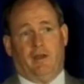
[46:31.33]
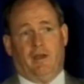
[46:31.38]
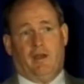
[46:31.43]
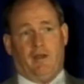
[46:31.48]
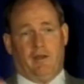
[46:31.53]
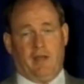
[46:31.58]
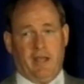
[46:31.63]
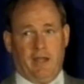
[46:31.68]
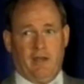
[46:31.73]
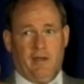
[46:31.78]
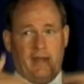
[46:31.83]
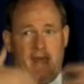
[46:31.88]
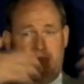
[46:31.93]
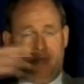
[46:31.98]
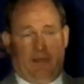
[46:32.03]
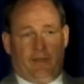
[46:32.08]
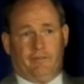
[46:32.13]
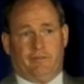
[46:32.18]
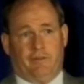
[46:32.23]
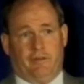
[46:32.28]
our
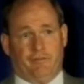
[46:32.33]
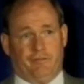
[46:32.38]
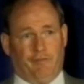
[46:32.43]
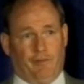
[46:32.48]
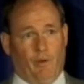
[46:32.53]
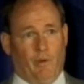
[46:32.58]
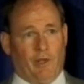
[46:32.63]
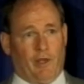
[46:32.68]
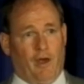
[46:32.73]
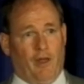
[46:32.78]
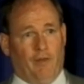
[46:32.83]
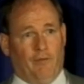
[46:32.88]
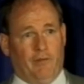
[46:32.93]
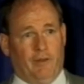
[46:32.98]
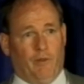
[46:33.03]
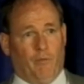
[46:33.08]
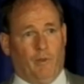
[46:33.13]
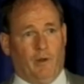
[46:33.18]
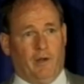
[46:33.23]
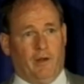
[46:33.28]
internet is, is flowing all
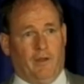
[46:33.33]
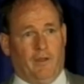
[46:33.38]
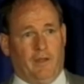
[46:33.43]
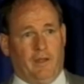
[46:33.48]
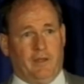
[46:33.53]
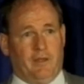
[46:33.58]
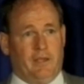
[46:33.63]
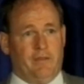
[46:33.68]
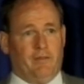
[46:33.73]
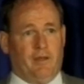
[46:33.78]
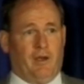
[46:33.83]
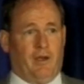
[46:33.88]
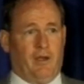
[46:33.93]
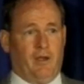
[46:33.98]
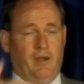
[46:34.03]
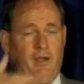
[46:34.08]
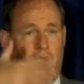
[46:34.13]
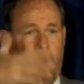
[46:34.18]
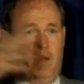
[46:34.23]
over the world, and even our